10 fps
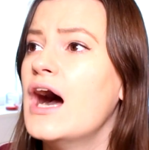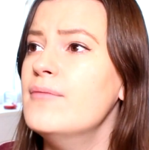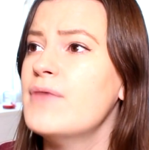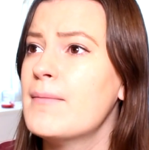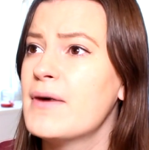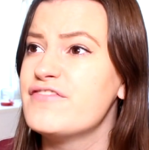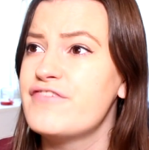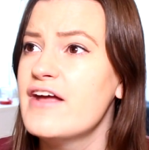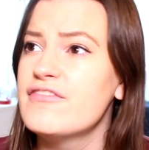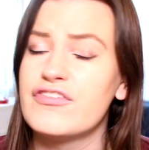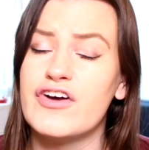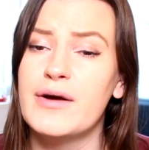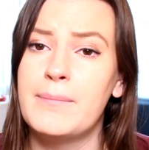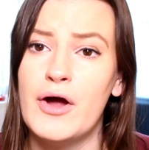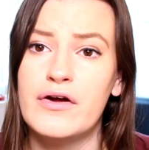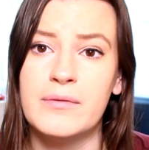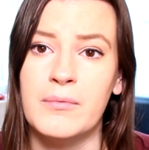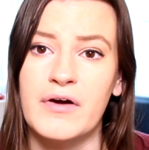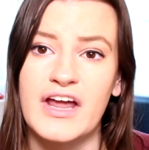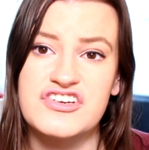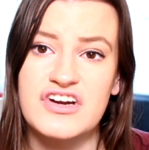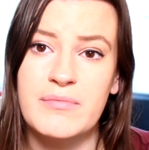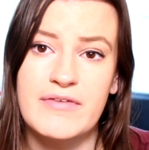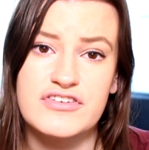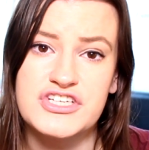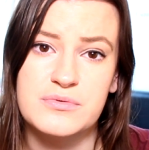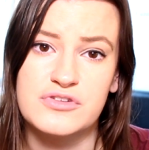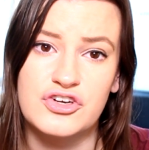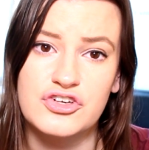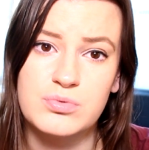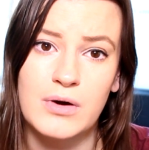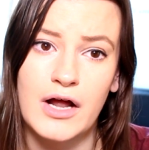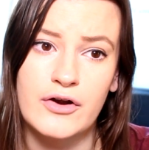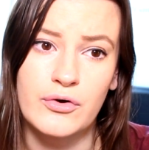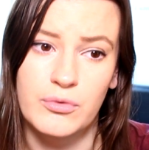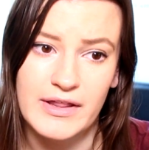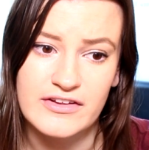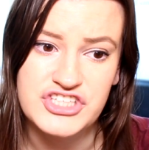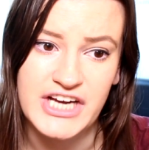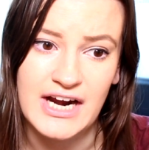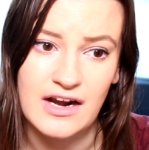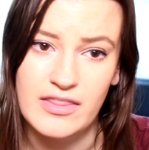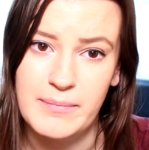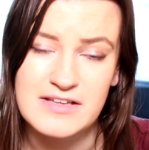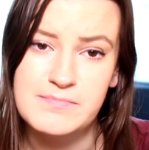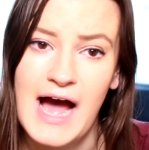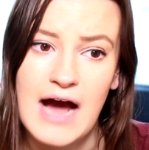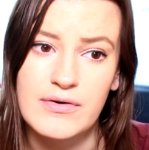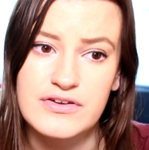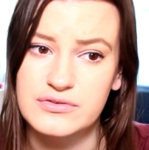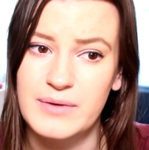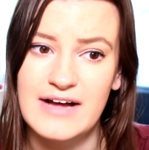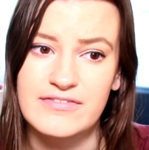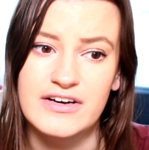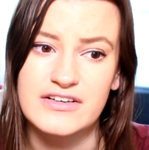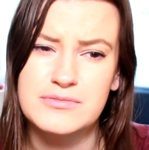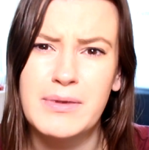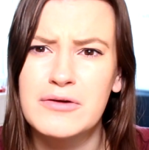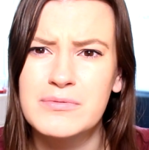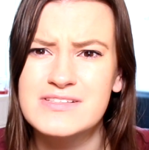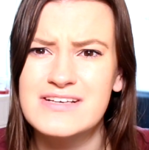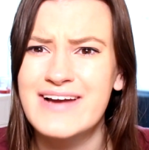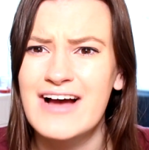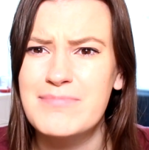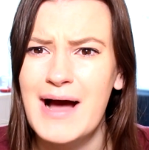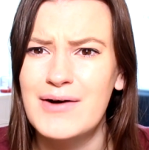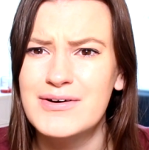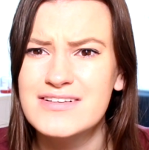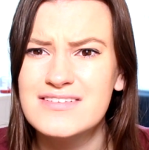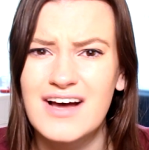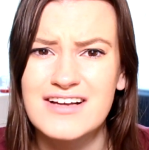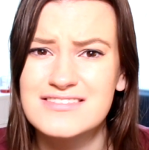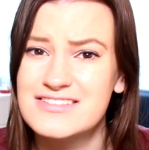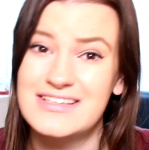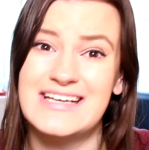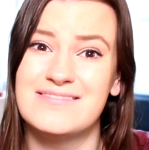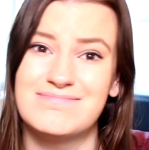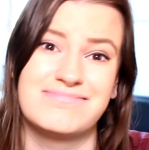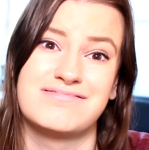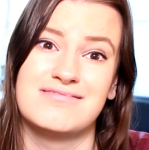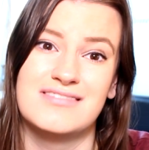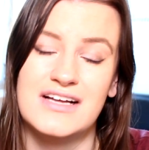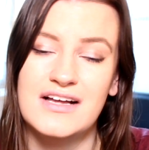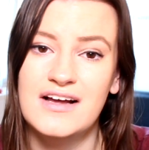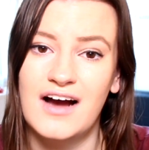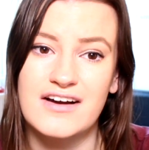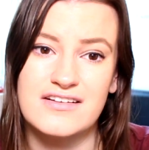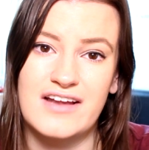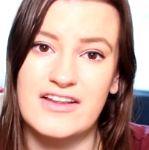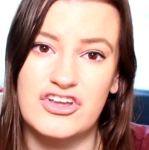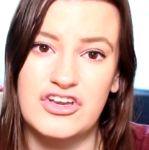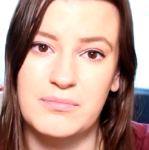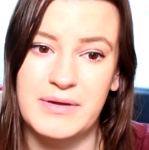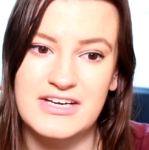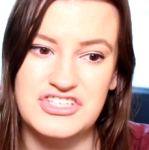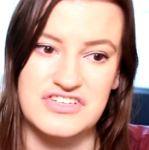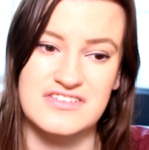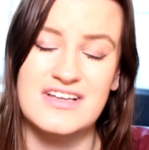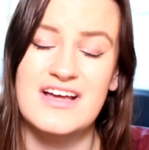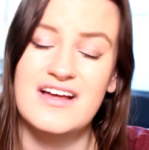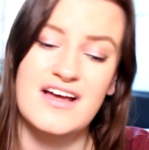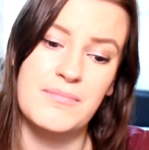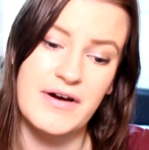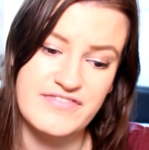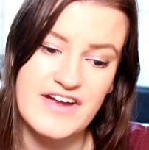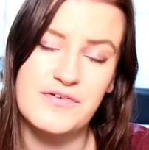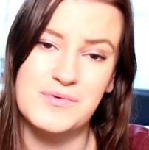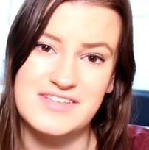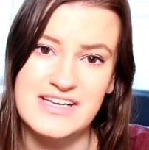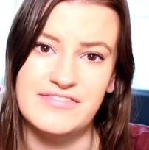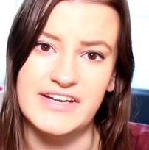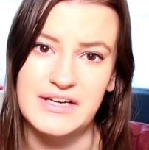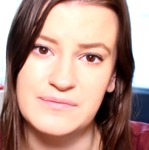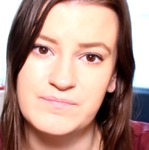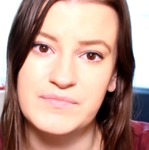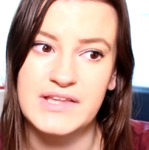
And my favourite Pokemon, I don't know whether she was a good one or whether she had like the best powers or whatever. Do Pokemons even have powers? I just like the cute pictures. My favourite was Eevee.